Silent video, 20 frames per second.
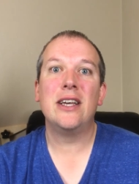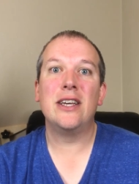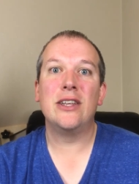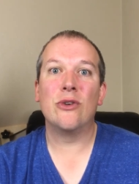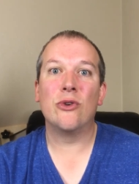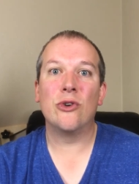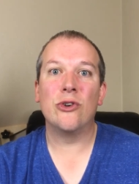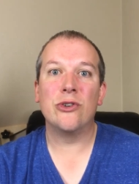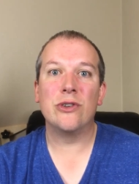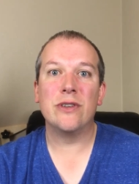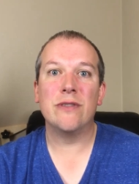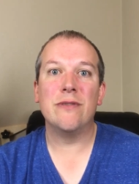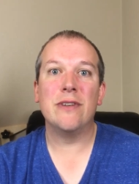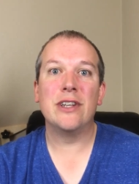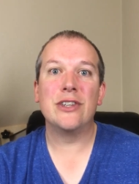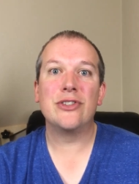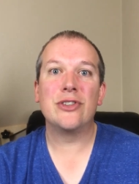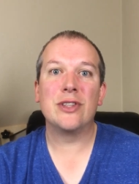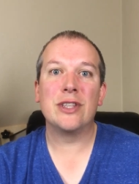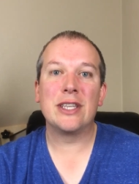in order to
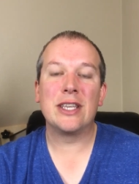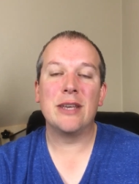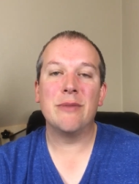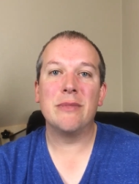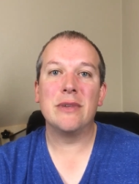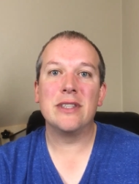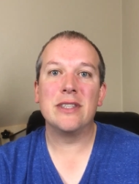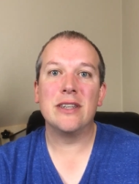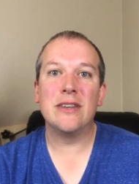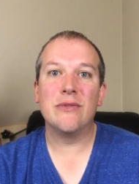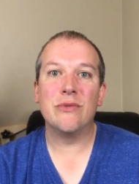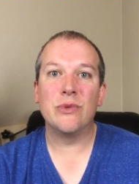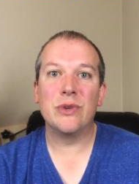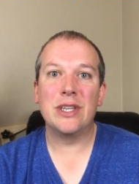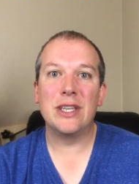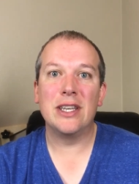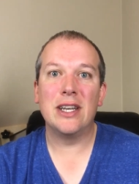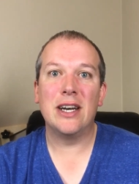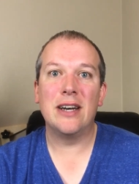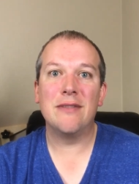eventually get myself
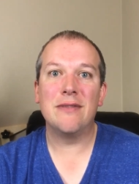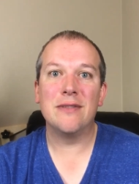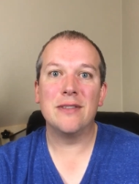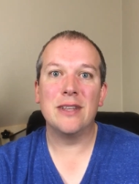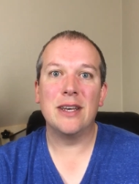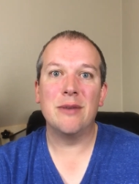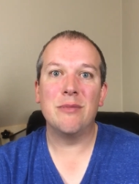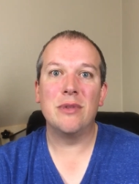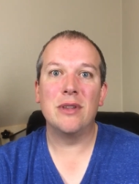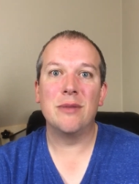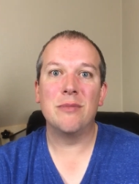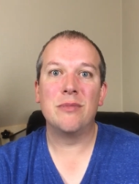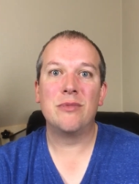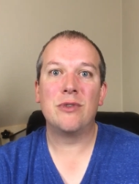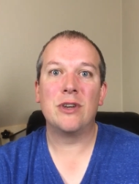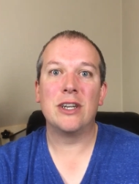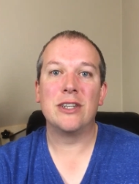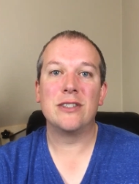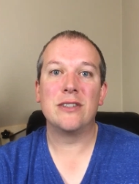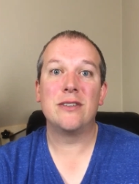weaned off of that blood
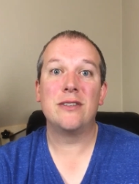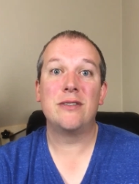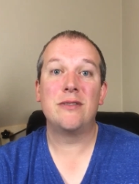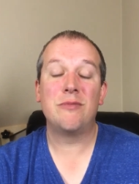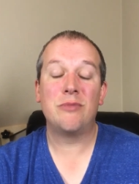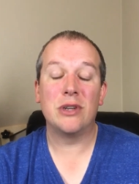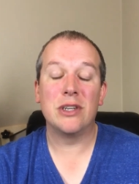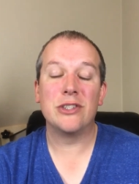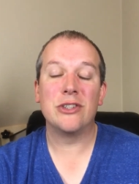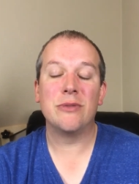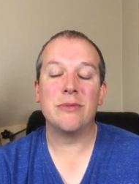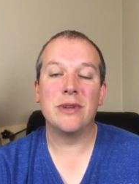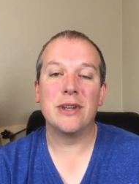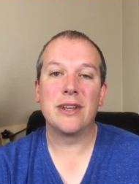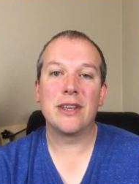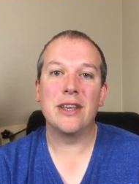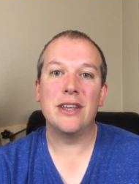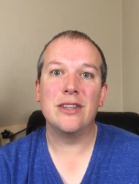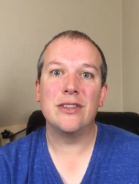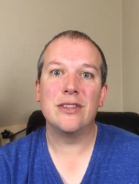pressure
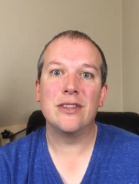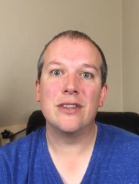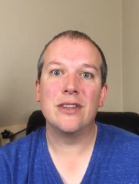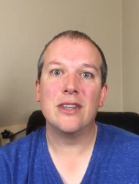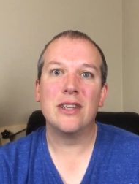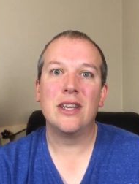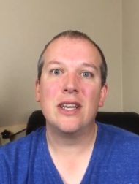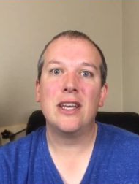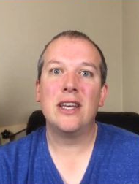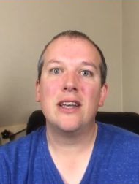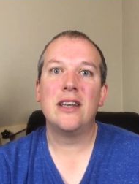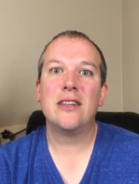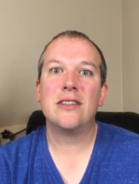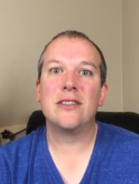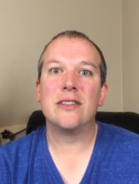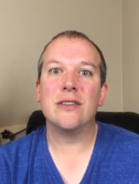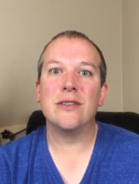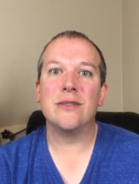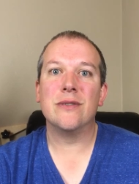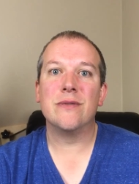medication.
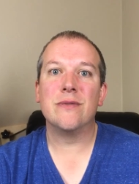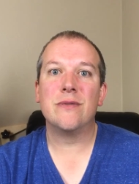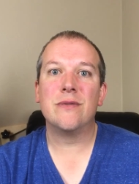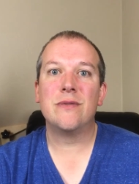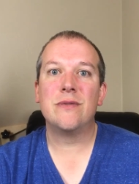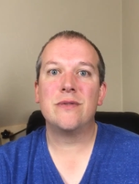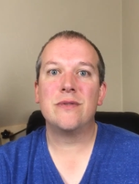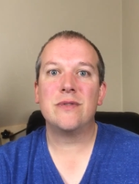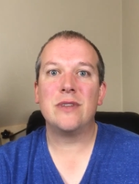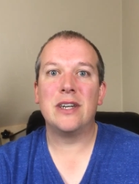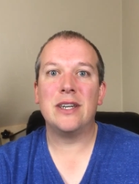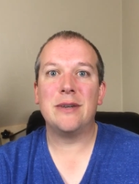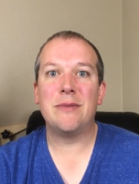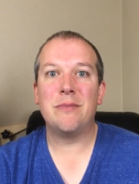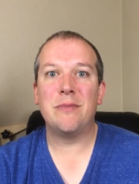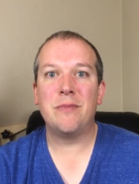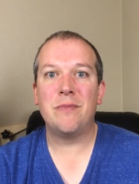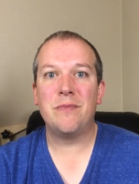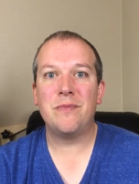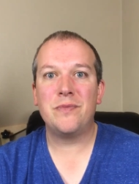
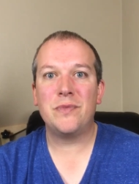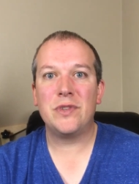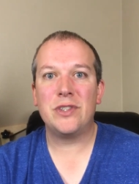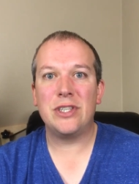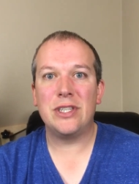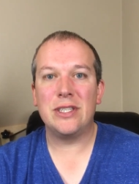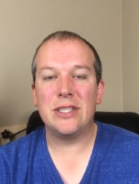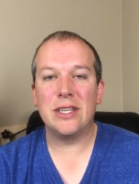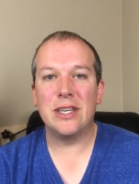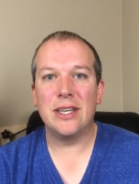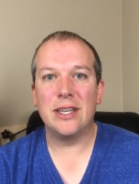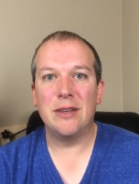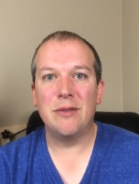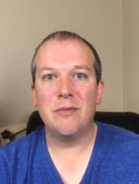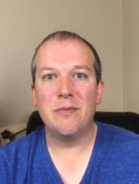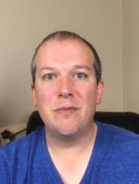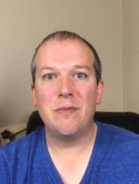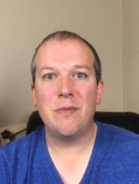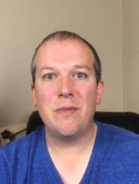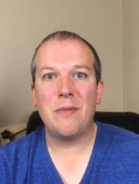So she
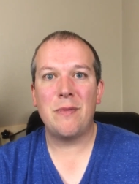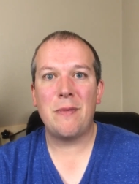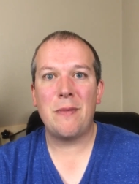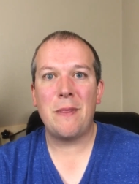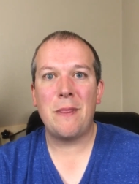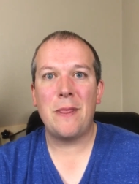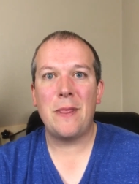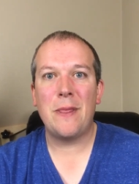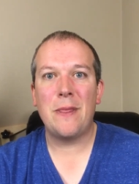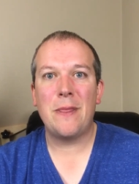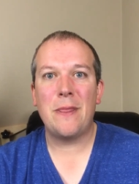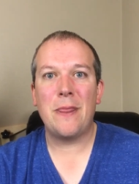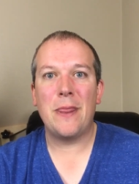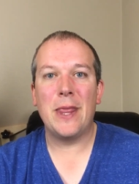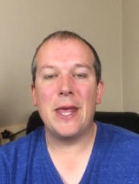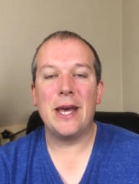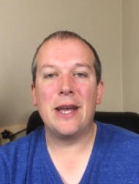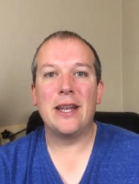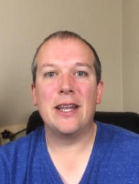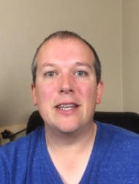said
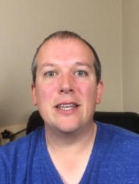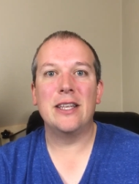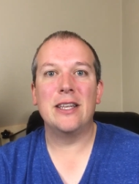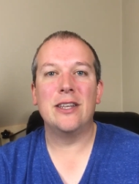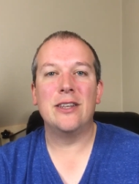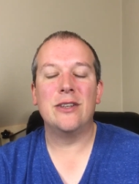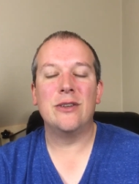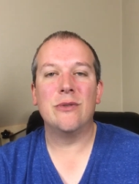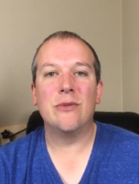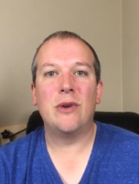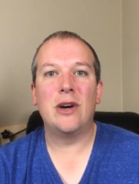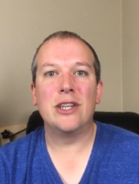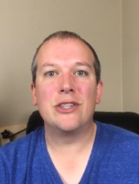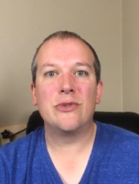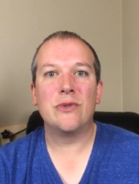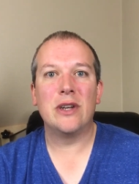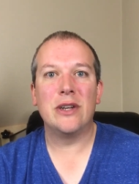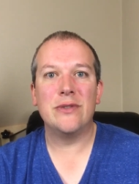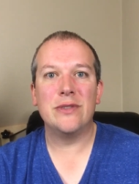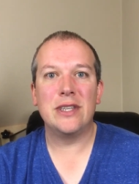that I needed to
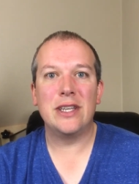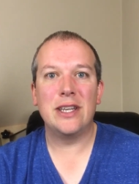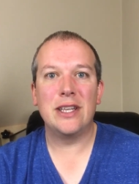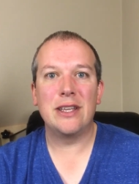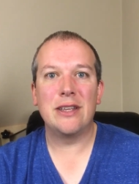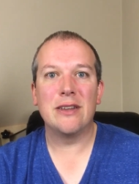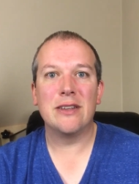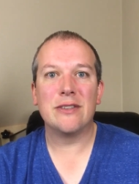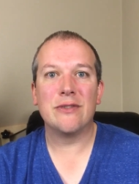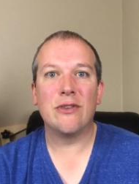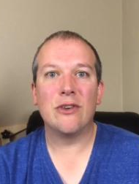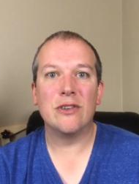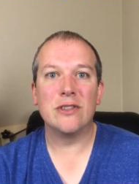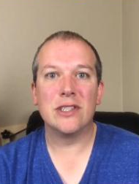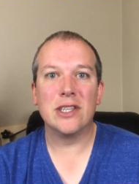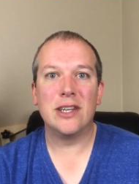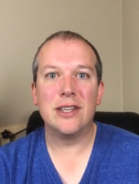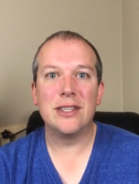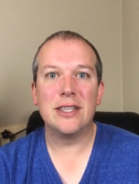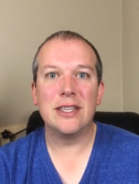watch what I was eating as far
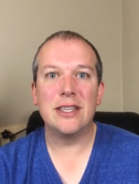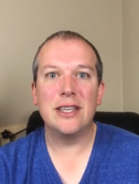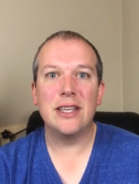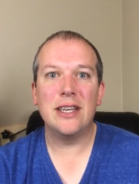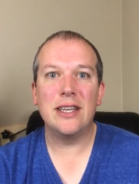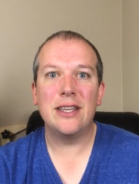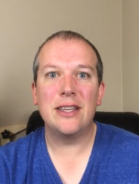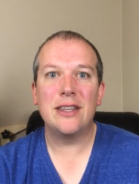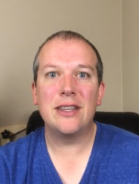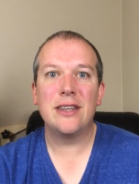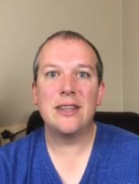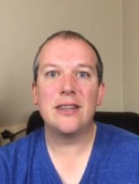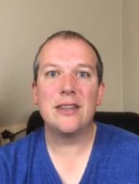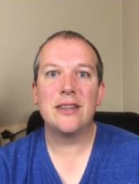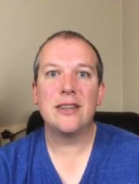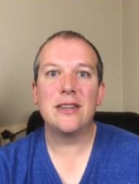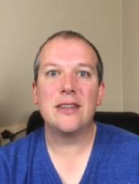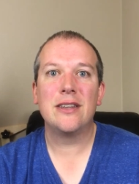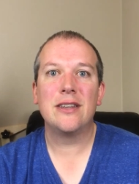as salt intake,